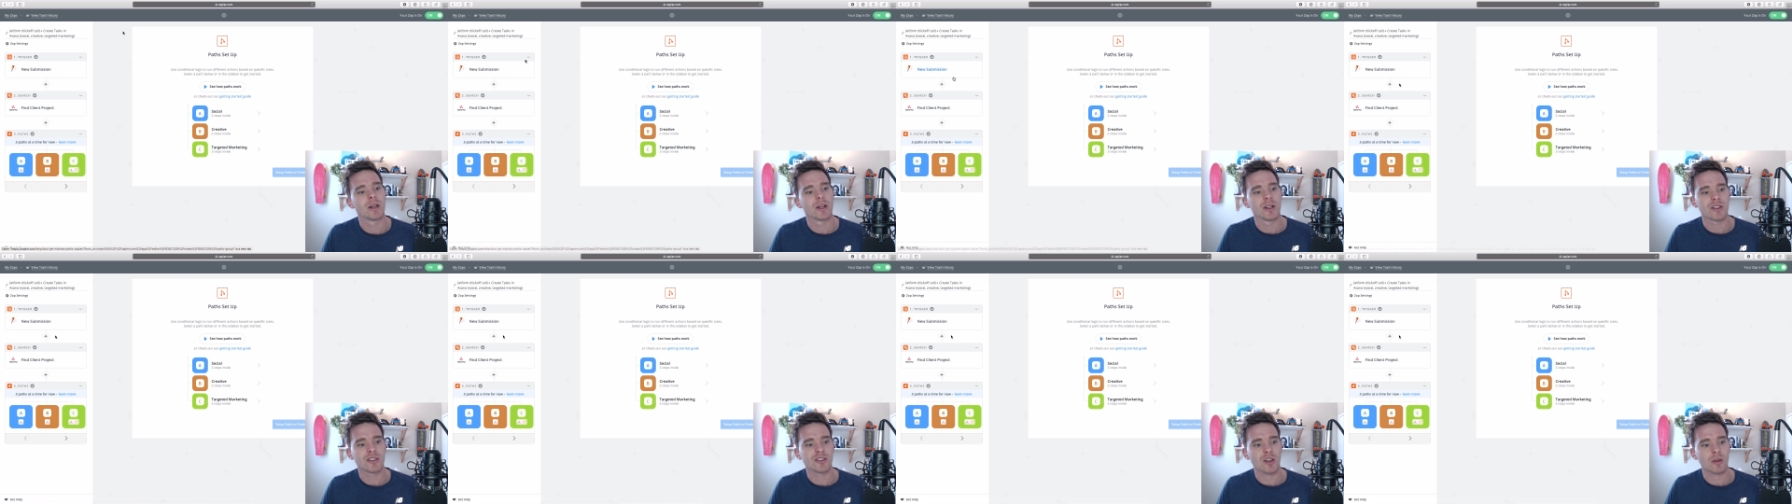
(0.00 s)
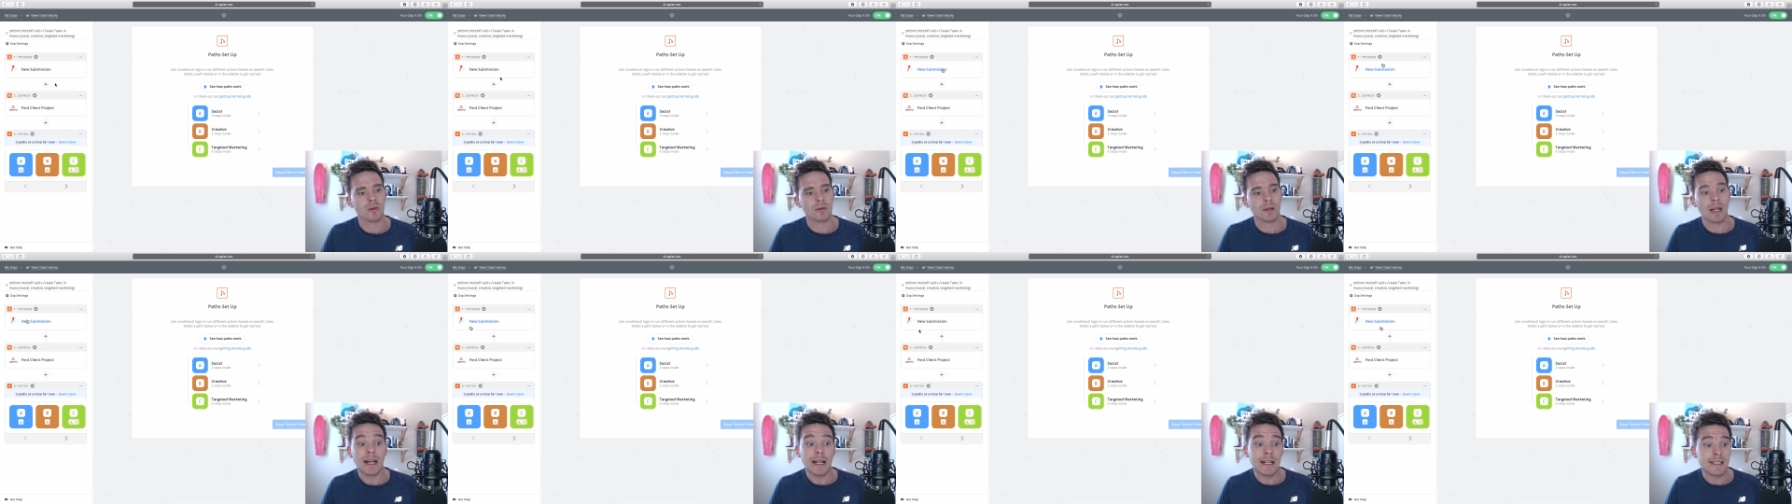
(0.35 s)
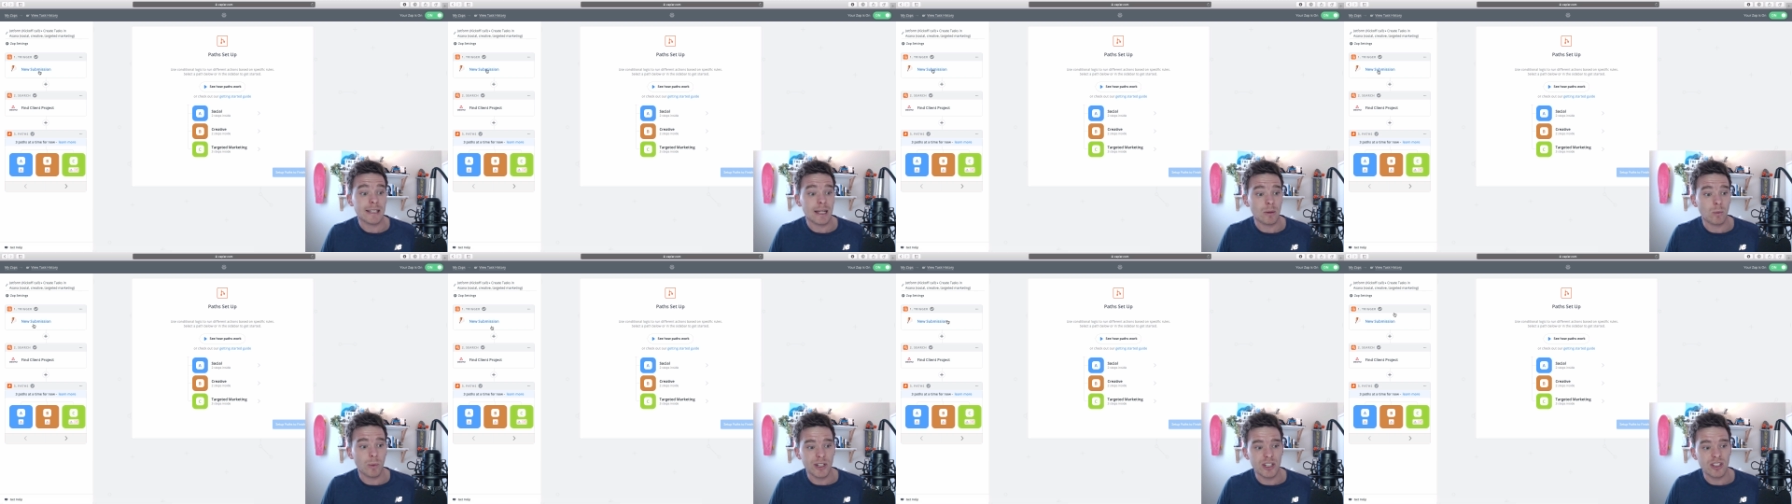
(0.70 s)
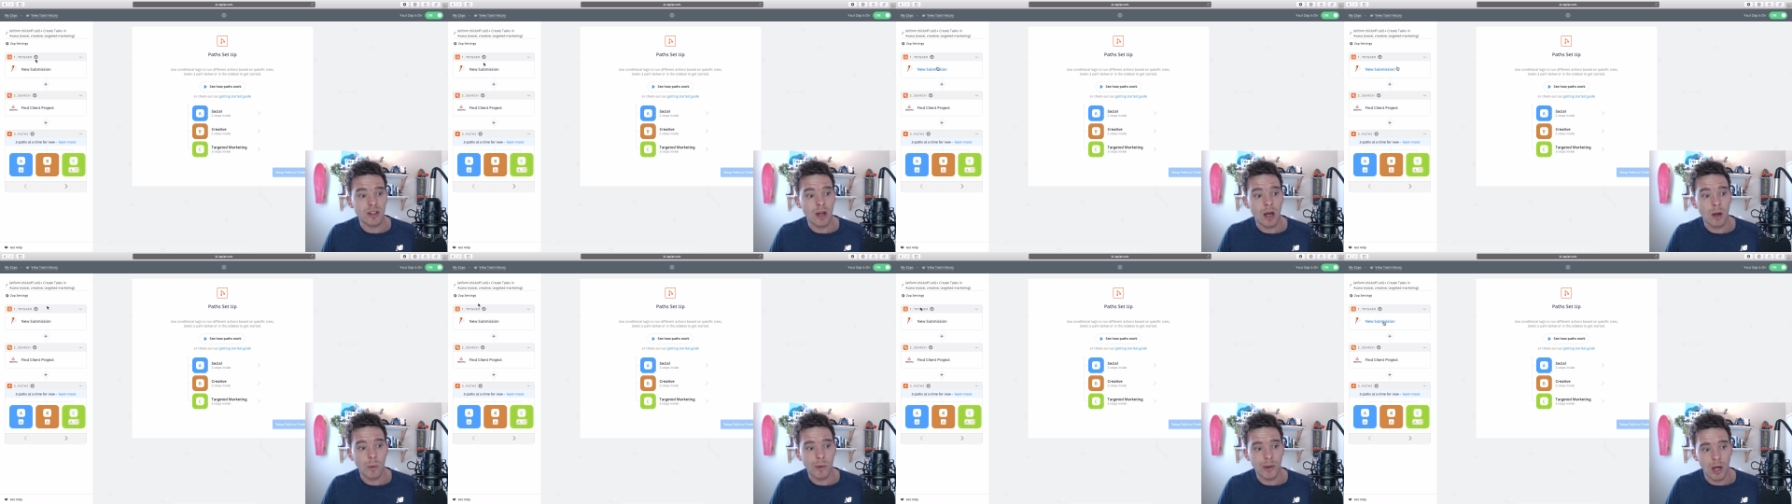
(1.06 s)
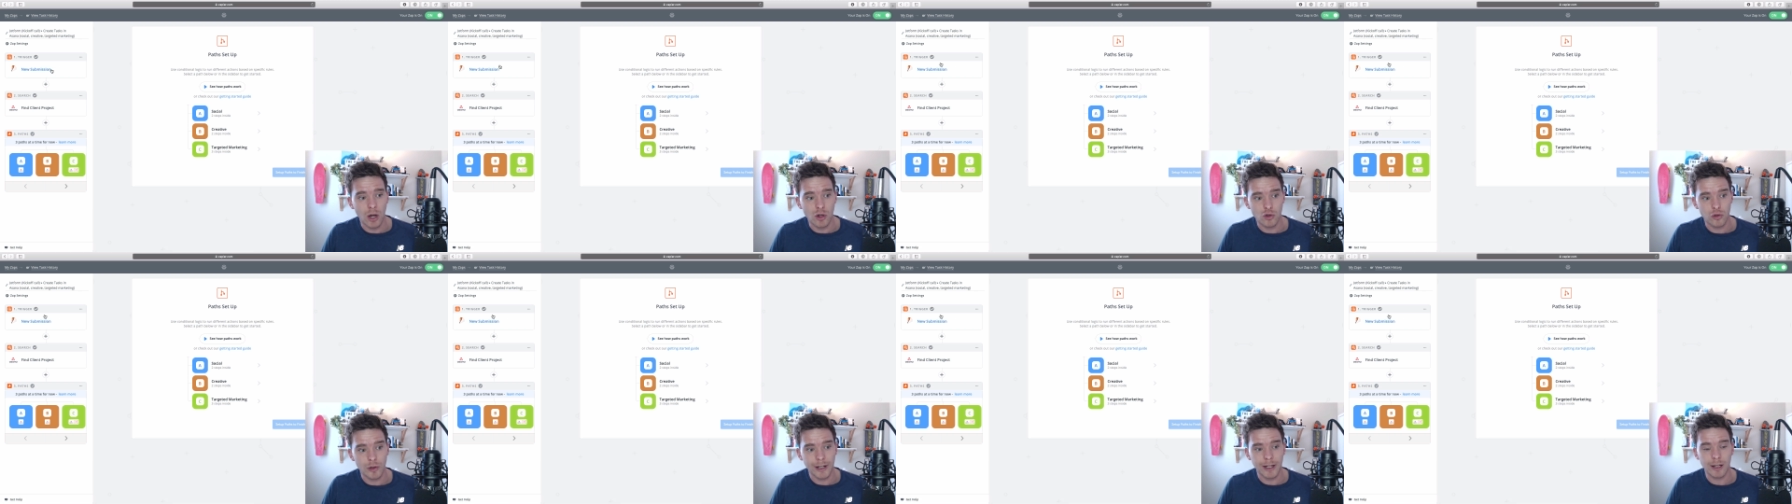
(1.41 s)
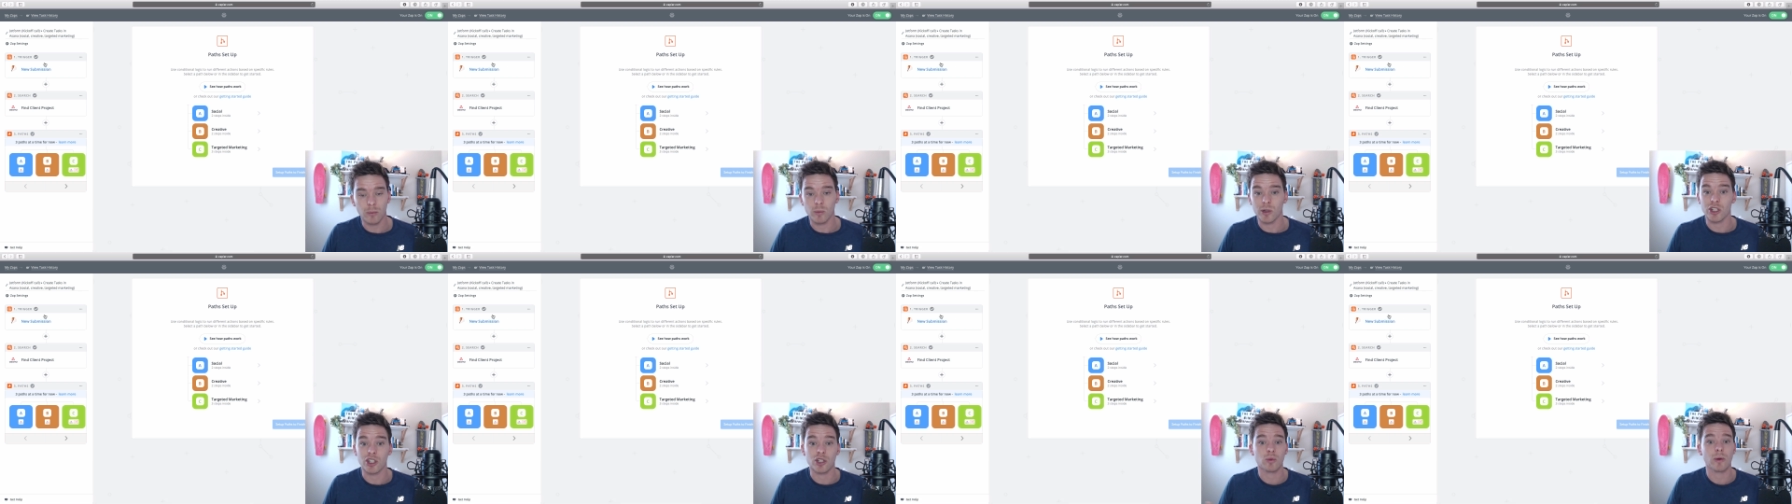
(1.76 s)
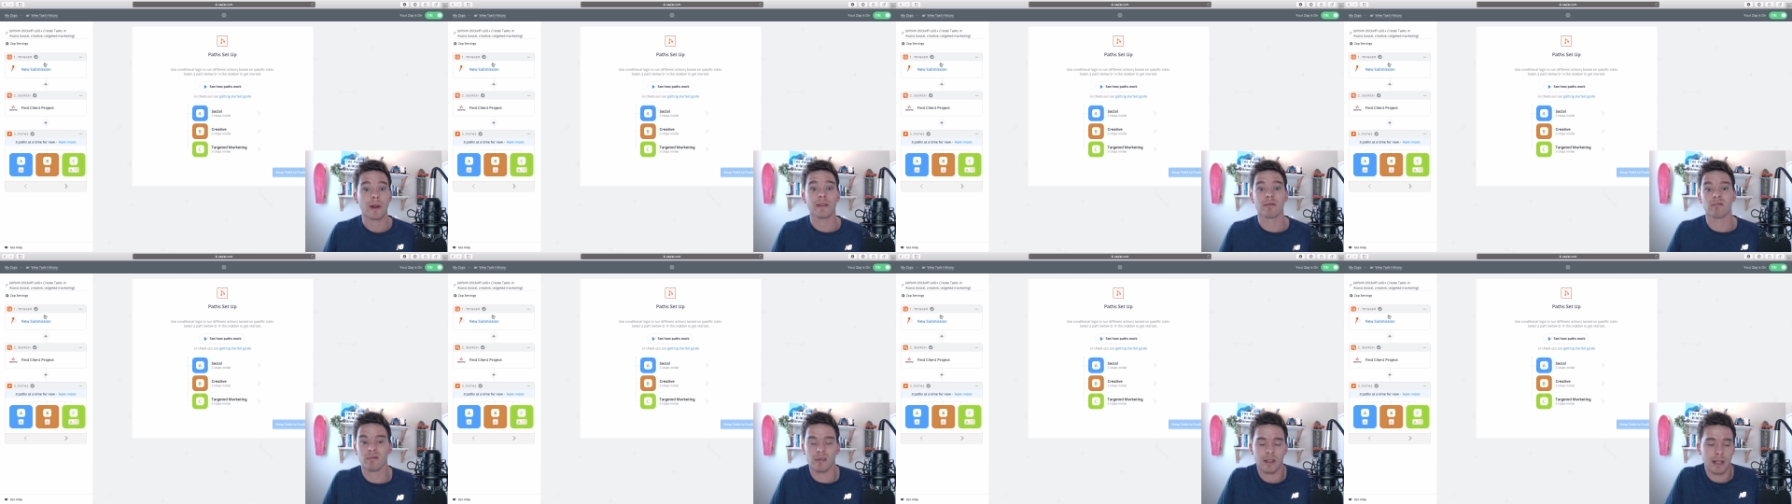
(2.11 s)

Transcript: So like I said, we start with our trigger, which is when,